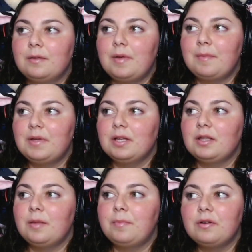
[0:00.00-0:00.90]
Met me
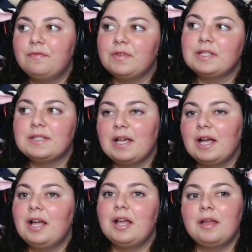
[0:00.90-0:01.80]
at the perfect
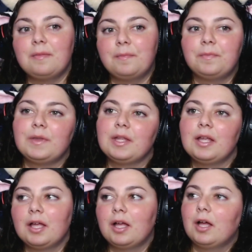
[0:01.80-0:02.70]
time.
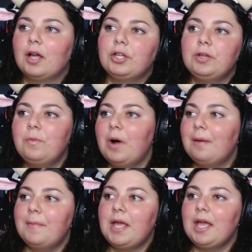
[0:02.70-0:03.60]
You
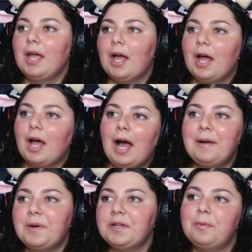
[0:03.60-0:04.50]
want me,
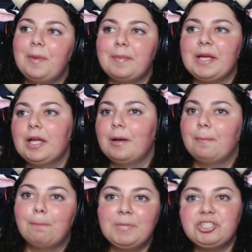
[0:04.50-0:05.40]
I want you, baby.
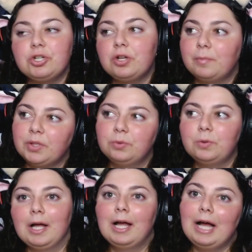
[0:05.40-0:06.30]
My sugar boo.
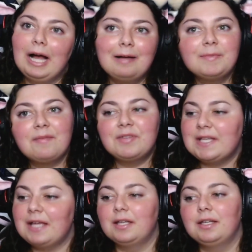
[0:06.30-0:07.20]
I'm
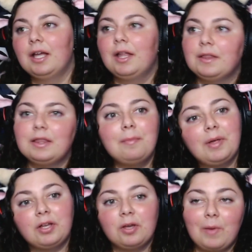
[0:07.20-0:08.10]
levitating. The
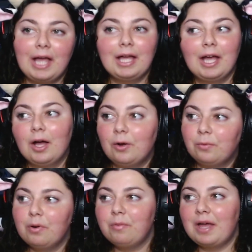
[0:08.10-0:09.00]
Milky Way.
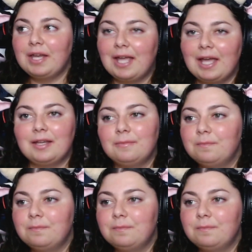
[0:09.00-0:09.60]
We're renegading.